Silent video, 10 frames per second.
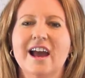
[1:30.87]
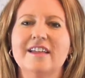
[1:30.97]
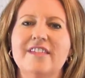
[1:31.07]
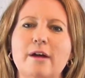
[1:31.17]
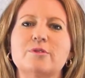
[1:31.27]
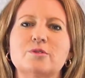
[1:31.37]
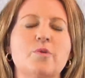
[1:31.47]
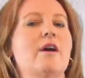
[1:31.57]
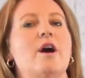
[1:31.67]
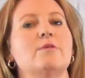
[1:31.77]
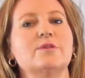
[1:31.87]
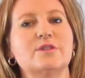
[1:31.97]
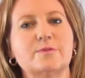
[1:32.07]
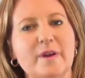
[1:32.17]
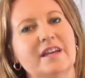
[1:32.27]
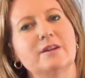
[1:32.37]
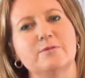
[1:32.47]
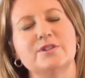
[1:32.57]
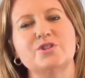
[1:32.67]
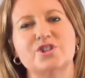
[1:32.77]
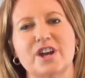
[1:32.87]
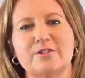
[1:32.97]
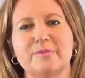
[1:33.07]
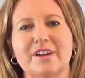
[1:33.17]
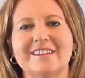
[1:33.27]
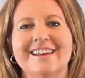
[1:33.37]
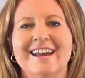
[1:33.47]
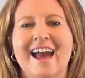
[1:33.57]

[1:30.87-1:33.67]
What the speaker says: and that was where I was speaking with a gentleman,